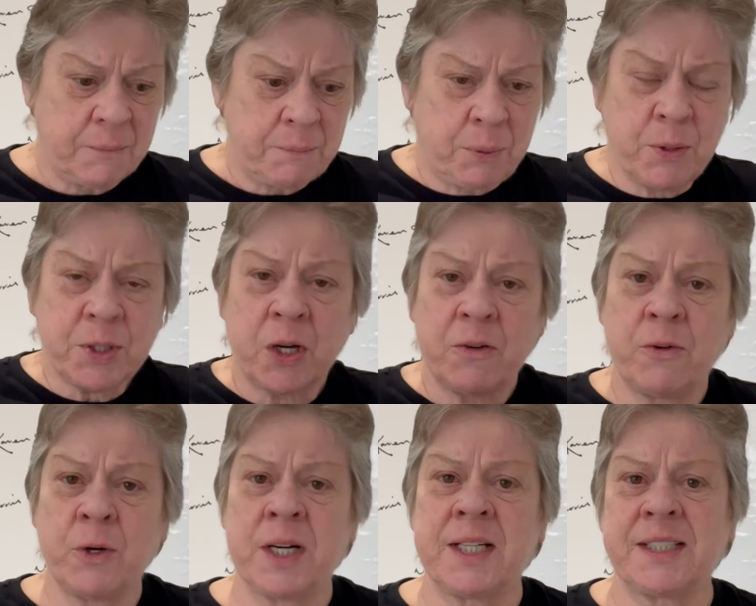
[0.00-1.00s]
put our
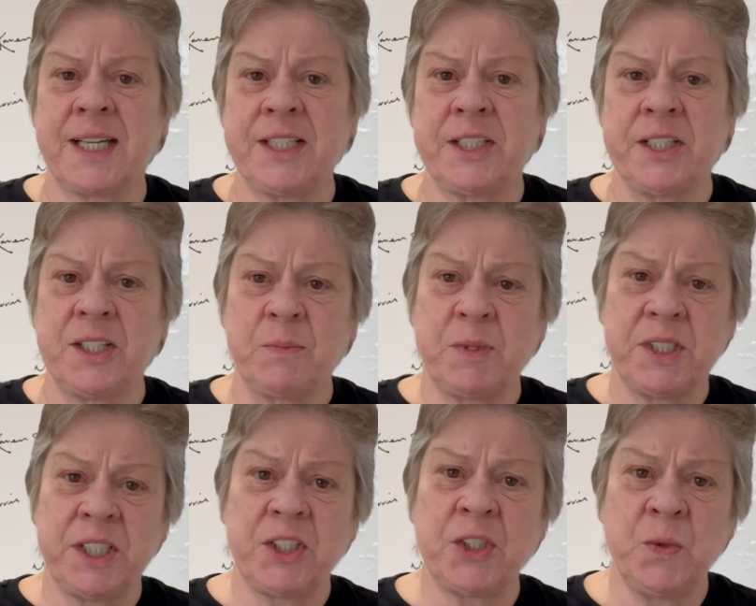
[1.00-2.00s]
organization in a
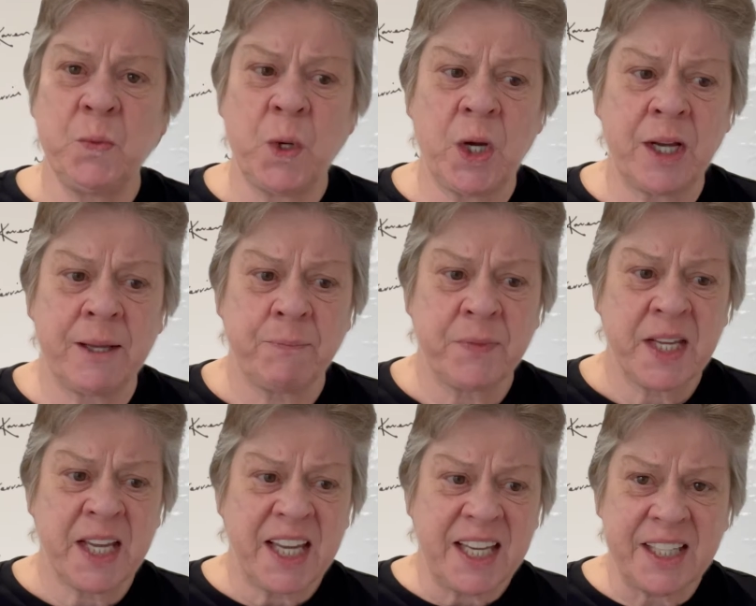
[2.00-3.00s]
position where
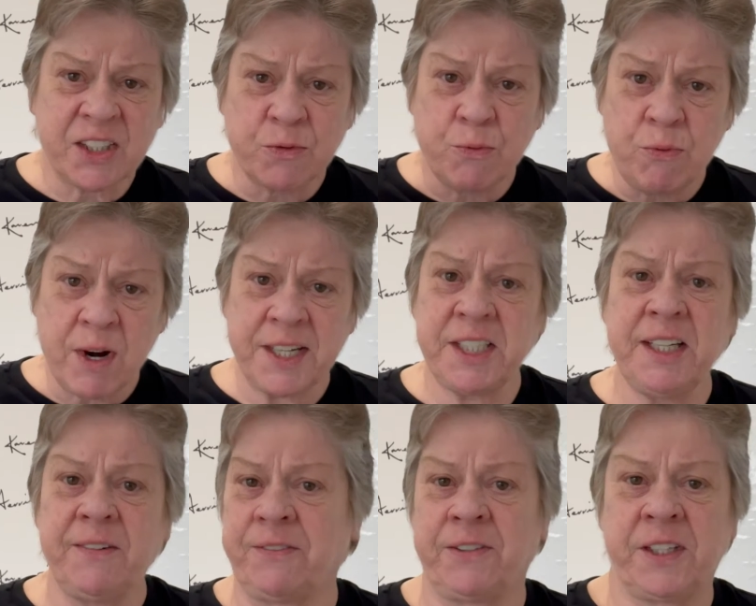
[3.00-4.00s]
it's ready
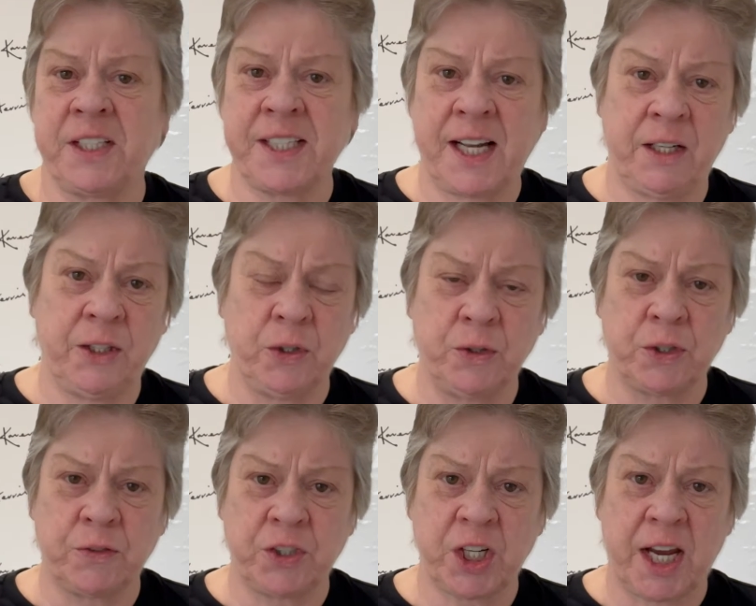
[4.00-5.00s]
for the deluge
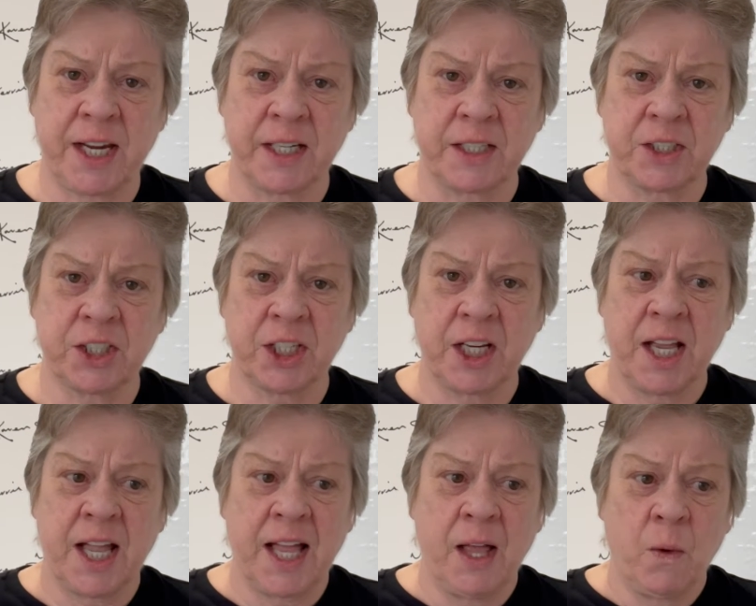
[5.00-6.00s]
of change
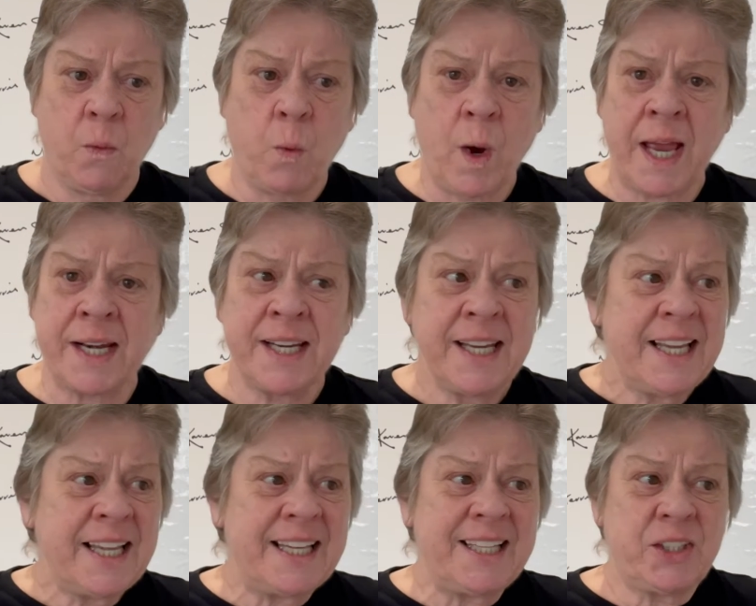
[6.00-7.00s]
when
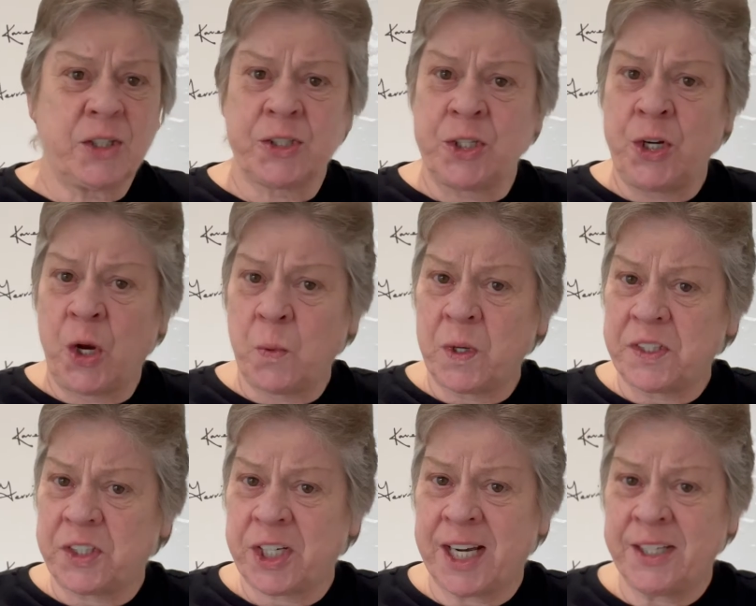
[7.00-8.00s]
it doesn't know where the
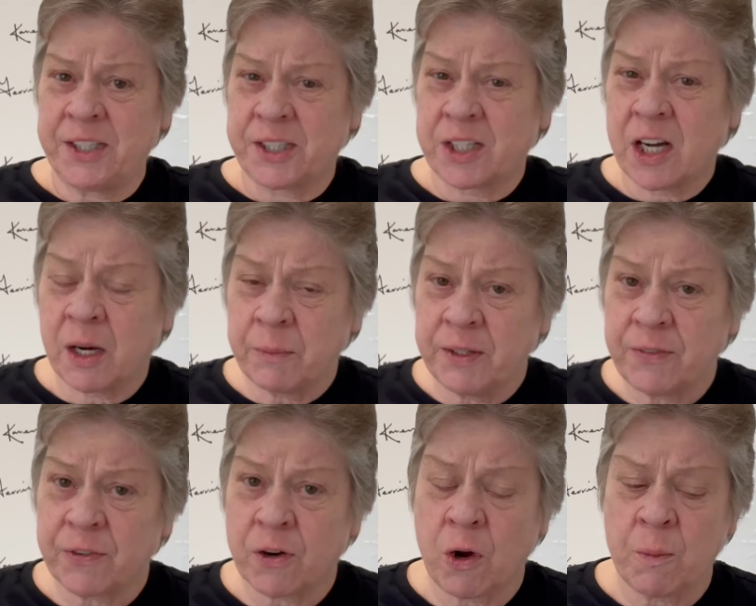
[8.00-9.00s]
change is coming
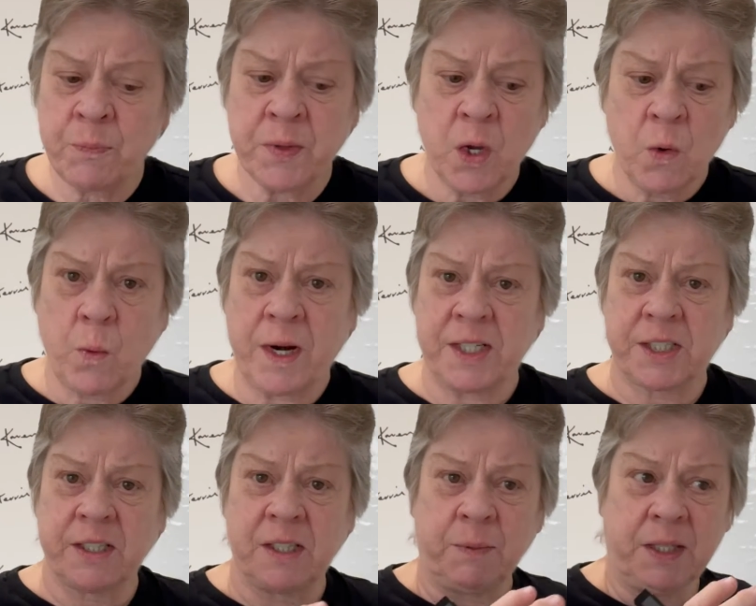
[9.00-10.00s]
from, when it's
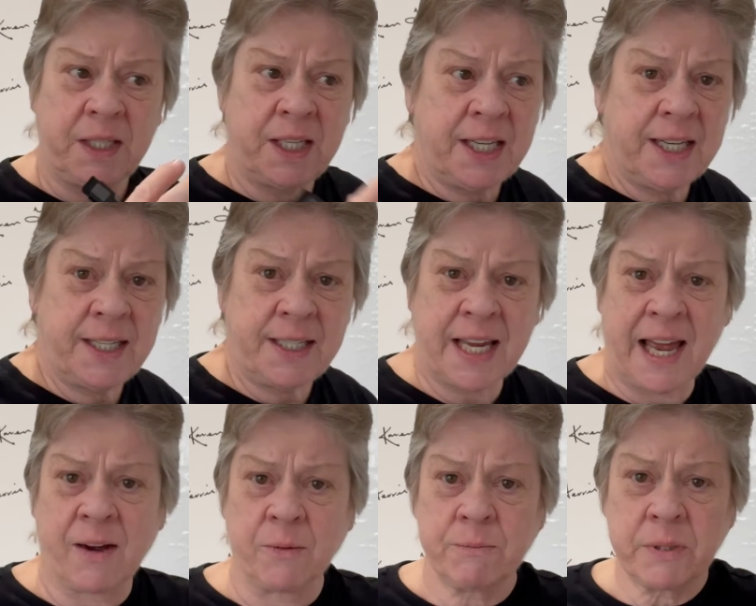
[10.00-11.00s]
going to be needed,
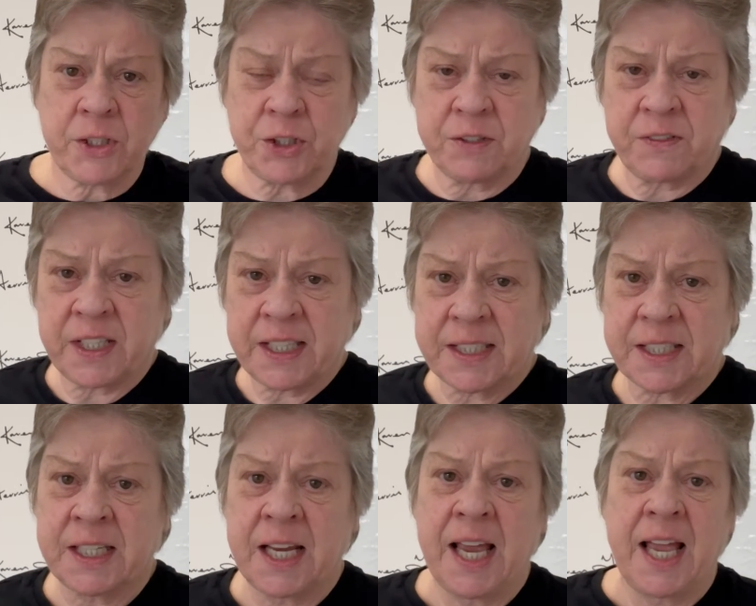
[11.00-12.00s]
how much of
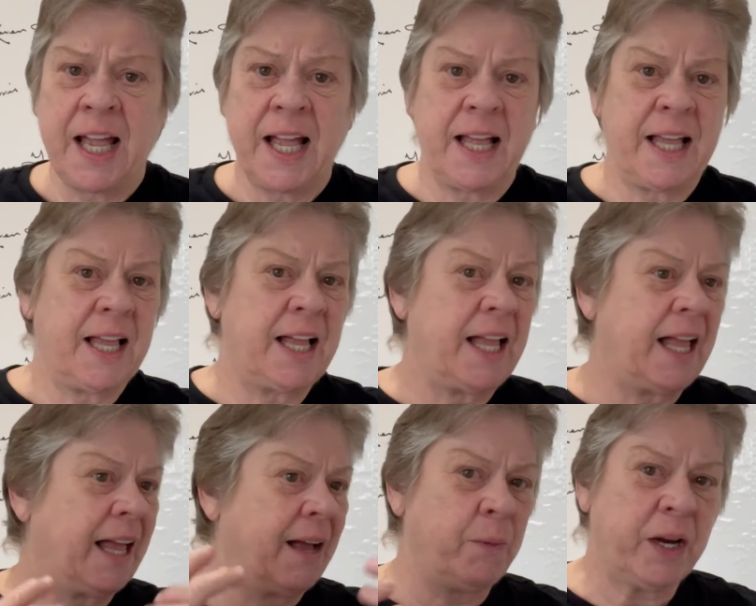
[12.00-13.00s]
it,
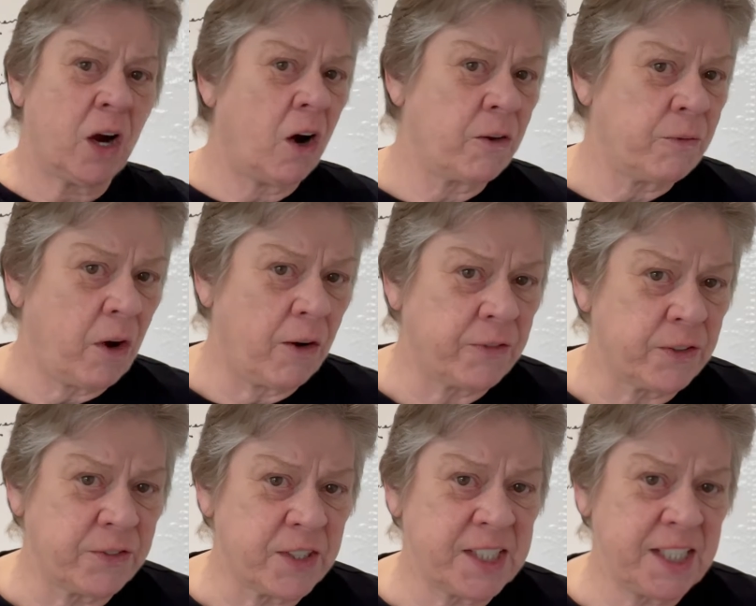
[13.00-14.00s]
and we can't often
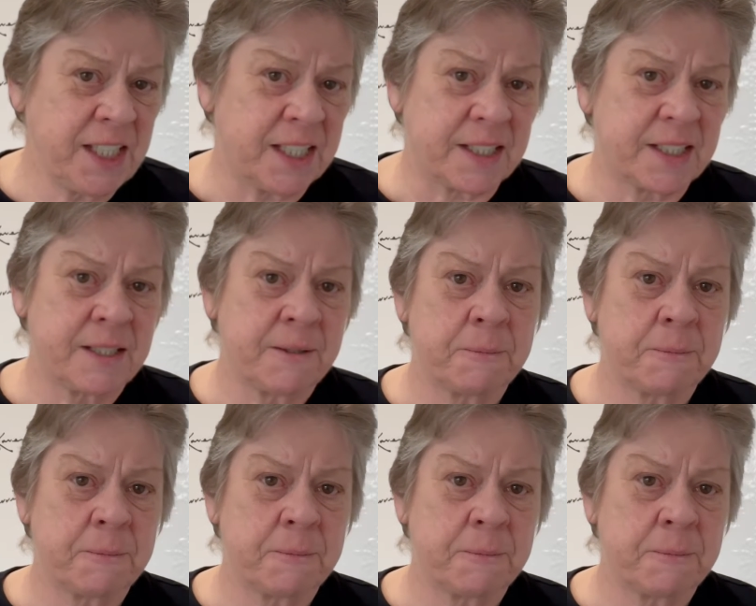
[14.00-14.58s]
foresee it?